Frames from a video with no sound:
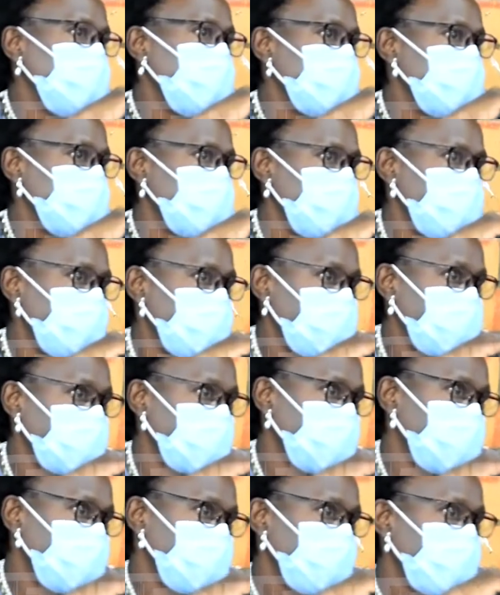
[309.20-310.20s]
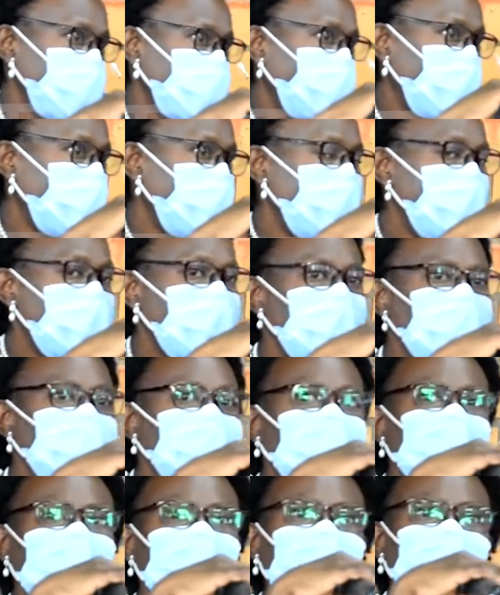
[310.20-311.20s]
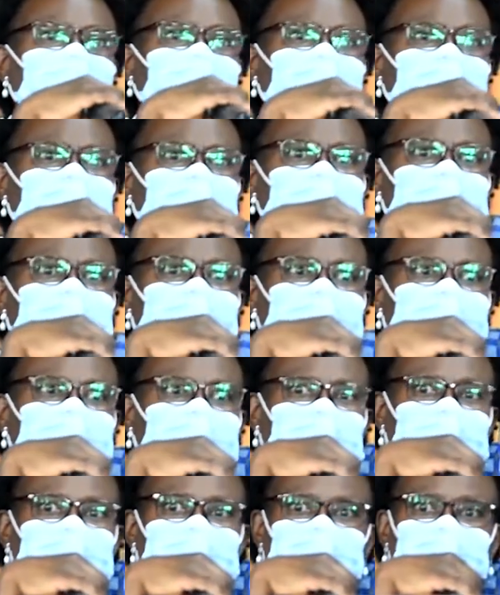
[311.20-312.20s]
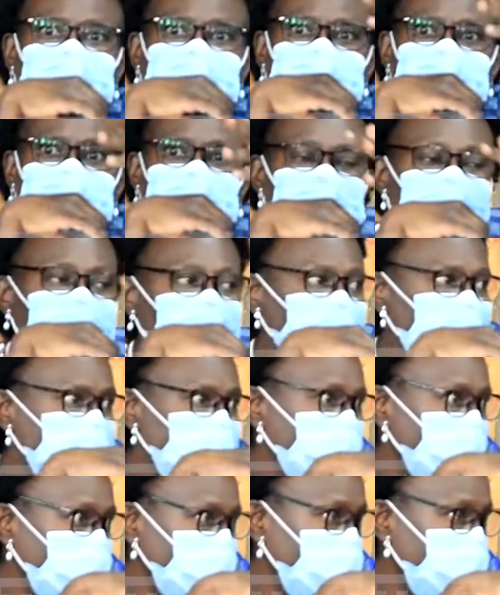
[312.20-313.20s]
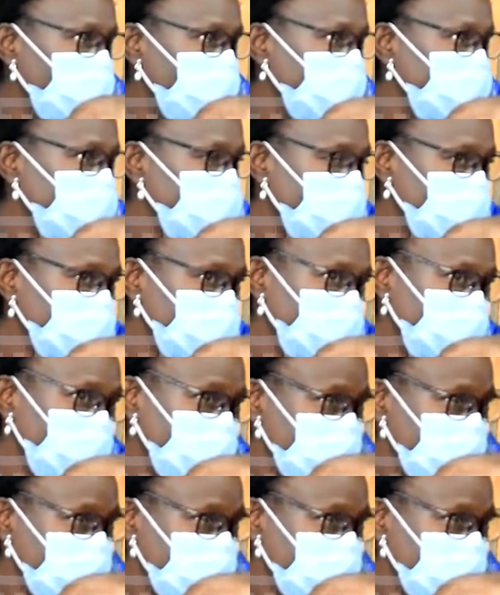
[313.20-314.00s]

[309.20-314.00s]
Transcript: in that area. And all these partners here are here for contact